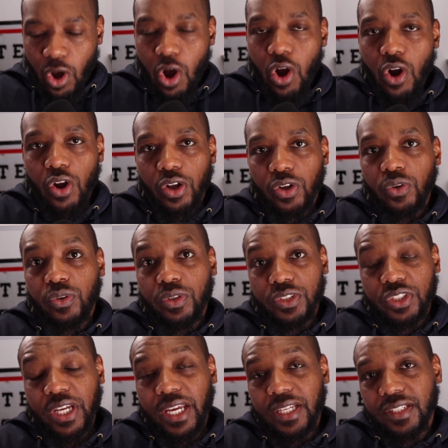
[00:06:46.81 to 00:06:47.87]
hardcore
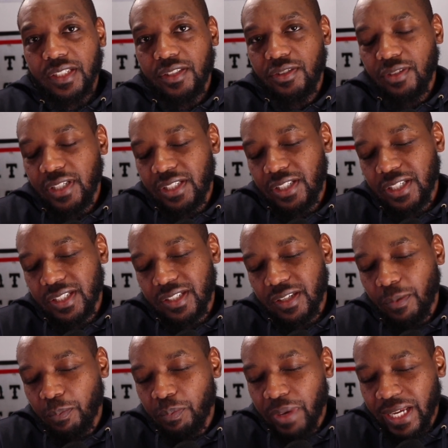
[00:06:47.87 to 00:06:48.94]
changes. It's just
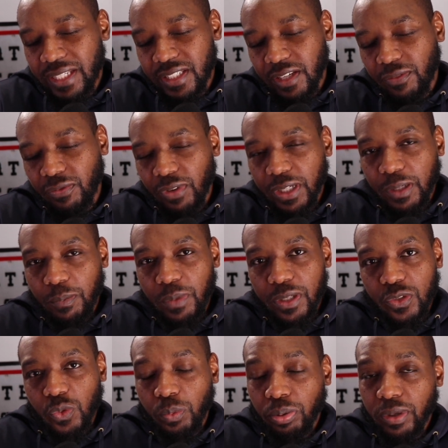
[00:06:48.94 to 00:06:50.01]
some basic
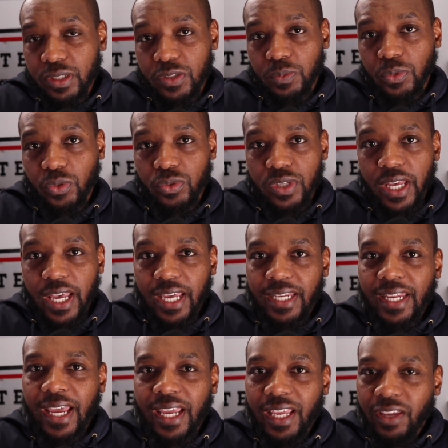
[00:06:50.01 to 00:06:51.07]
fundamental principles
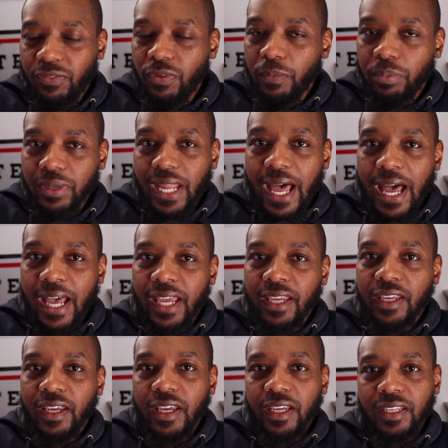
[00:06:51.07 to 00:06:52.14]
that, if applied,
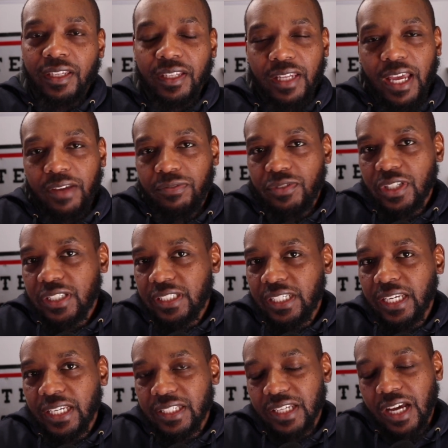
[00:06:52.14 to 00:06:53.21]
your life just
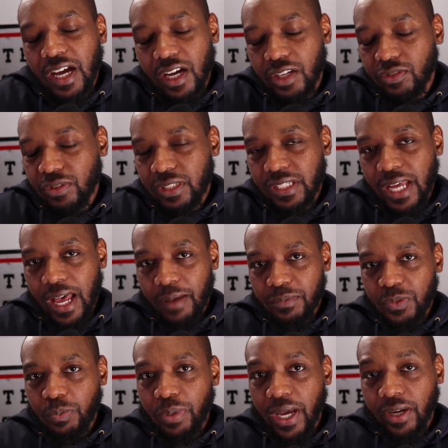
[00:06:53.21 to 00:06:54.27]
gets a hundred
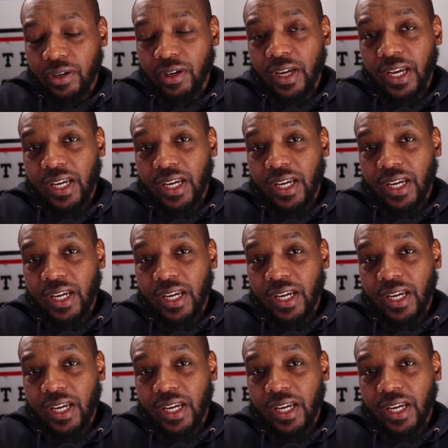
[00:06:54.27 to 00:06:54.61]
times better.